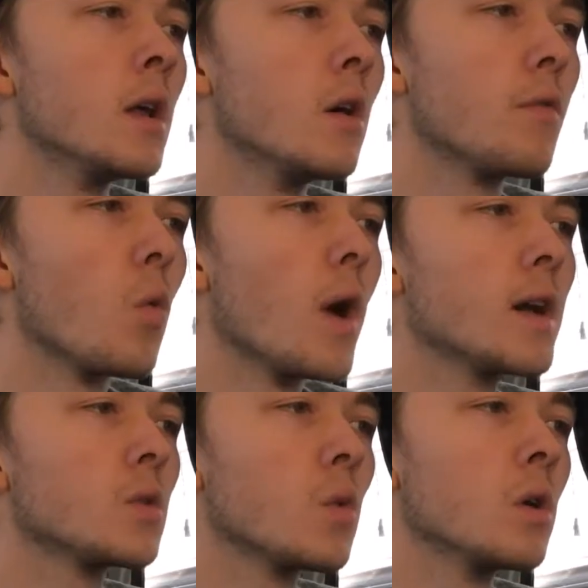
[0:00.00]
Now, for
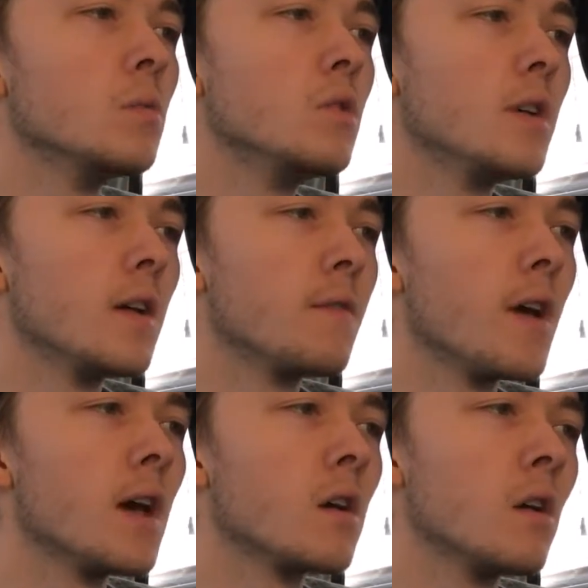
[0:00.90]
waxworms, you got a
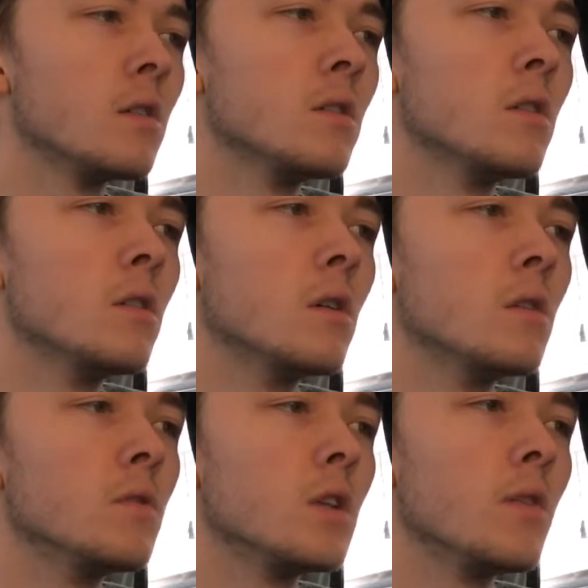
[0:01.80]
fat content
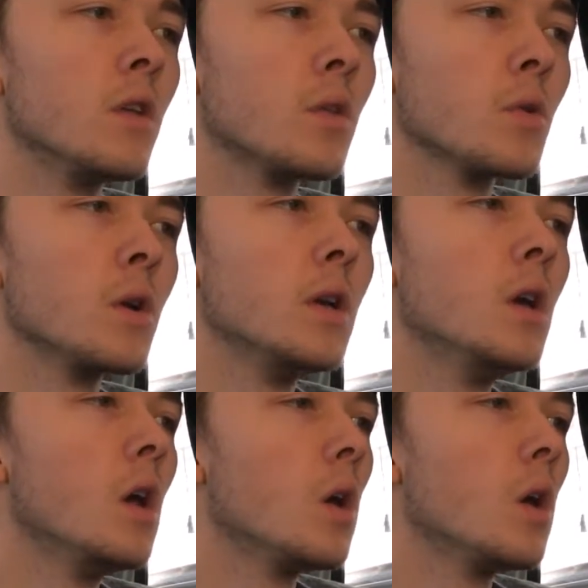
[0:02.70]
of 73.